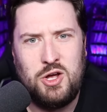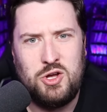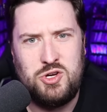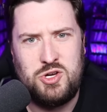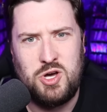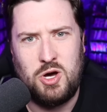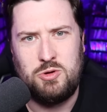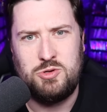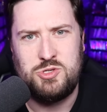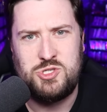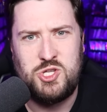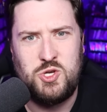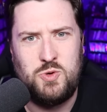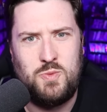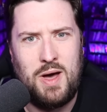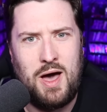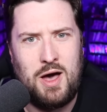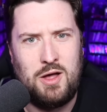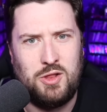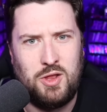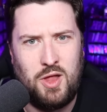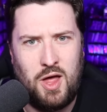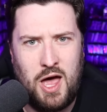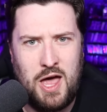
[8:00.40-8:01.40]
goes
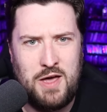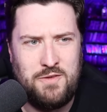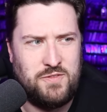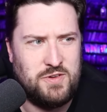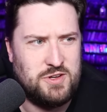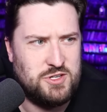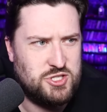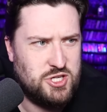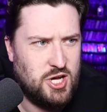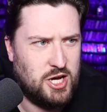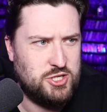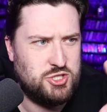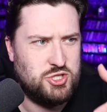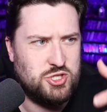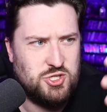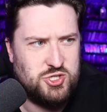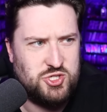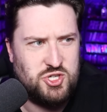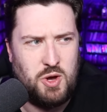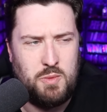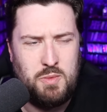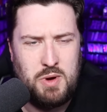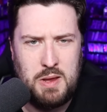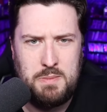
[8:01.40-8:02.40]
throughout life and touches
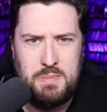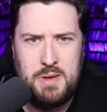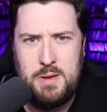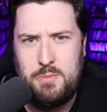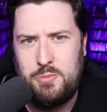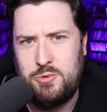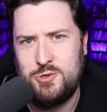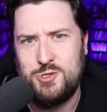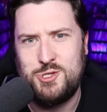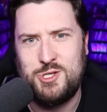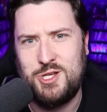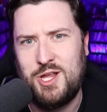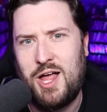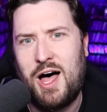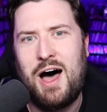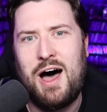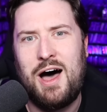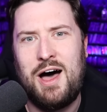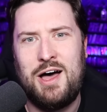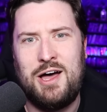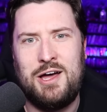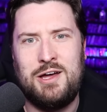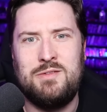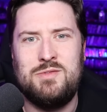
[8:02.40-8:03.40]
so many people's
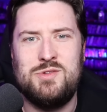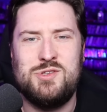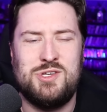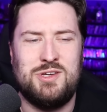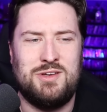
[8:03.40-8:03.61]
lives.